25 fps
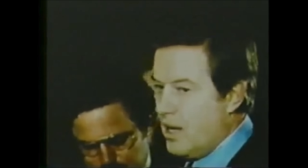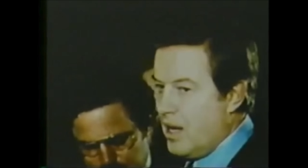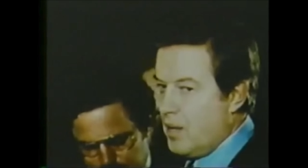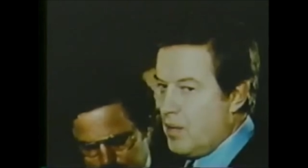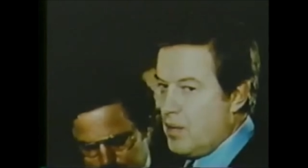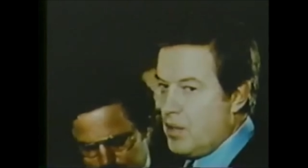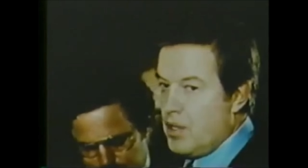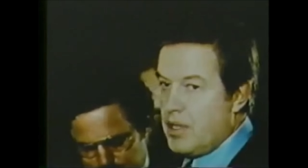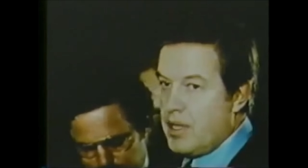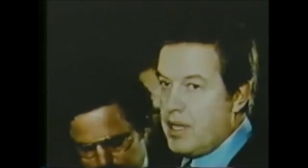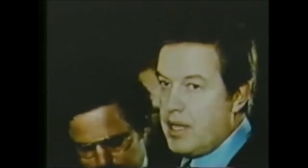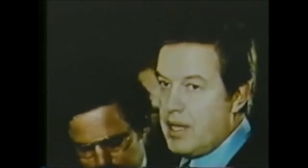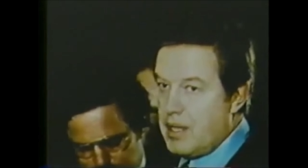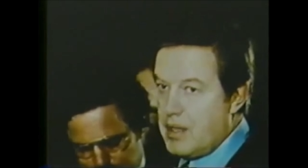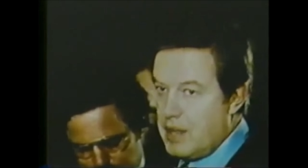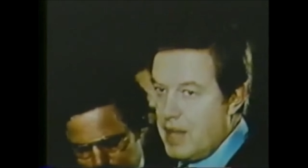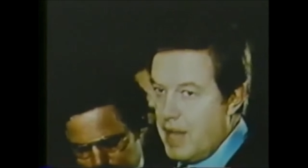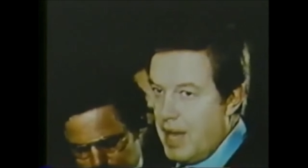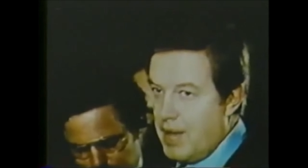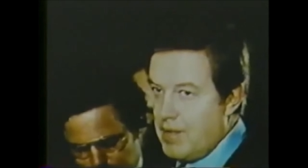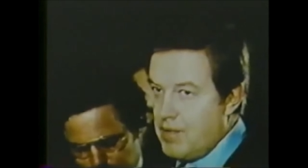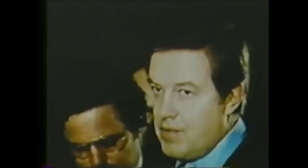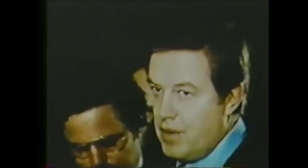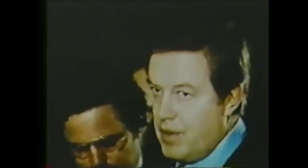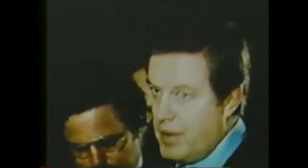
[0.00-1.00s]
Now we're looking at
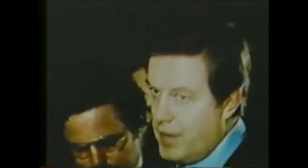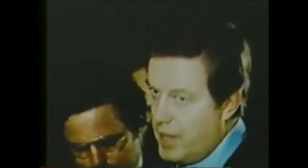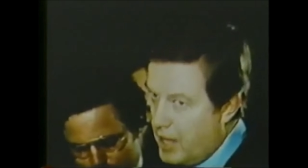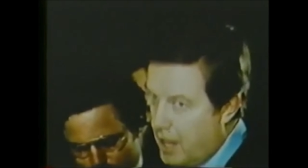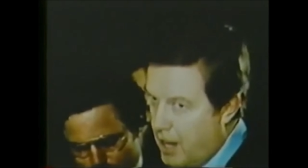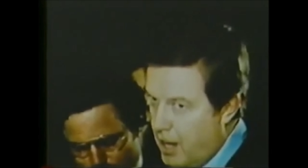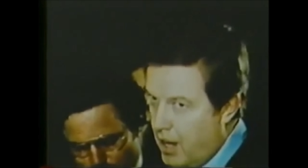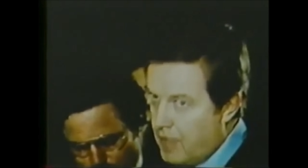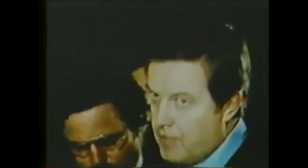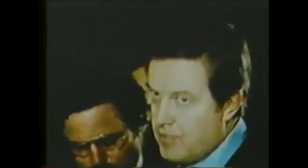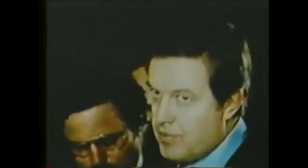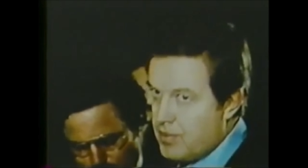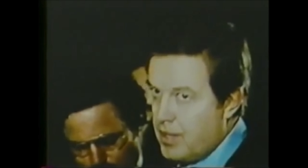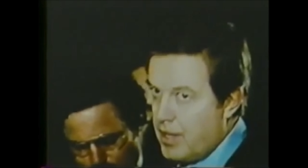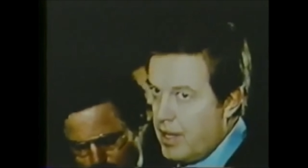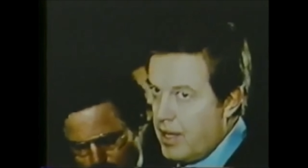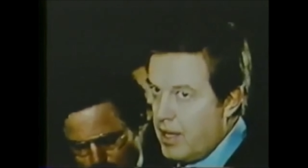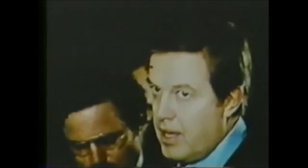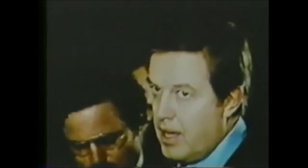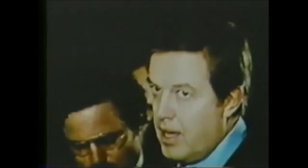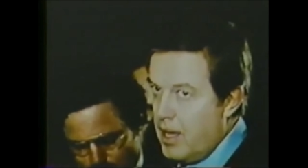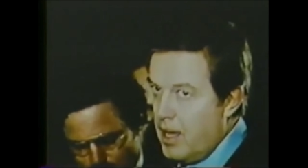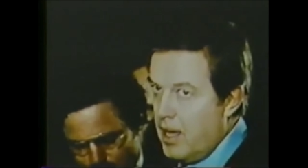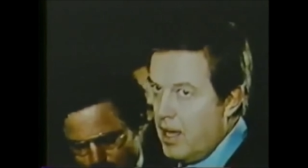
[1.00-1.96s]
that very carefully.